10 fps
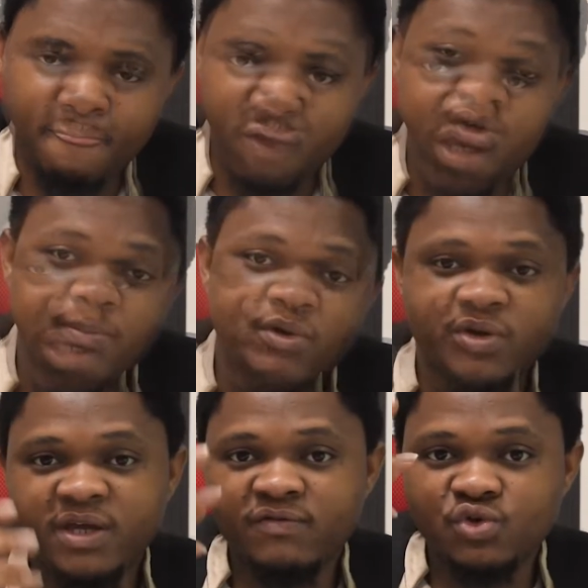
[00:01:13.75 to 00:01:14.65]
So I'm going
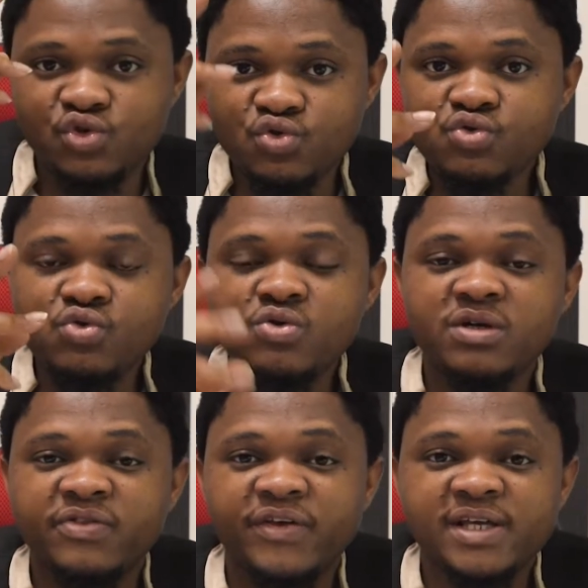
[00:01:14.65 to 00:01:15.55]
to give you 2
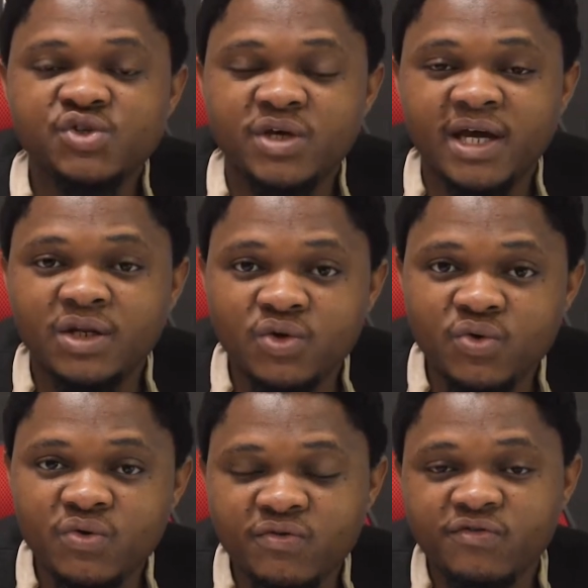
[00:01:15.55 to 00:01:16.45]
things you can
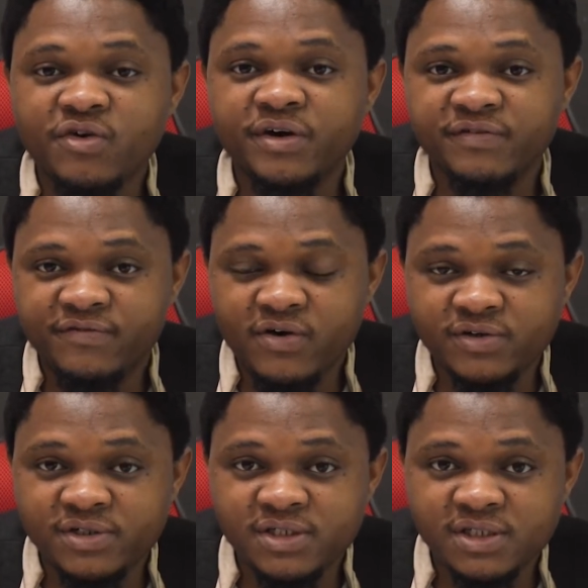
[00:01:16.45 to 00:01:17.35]
do for
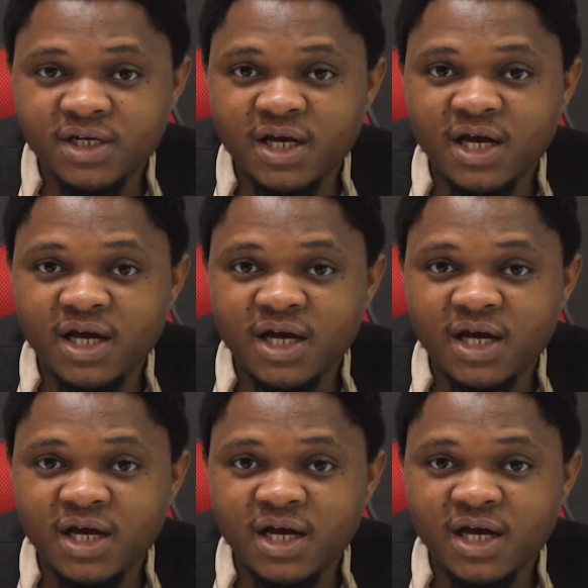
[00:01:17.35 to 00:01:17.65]
refunds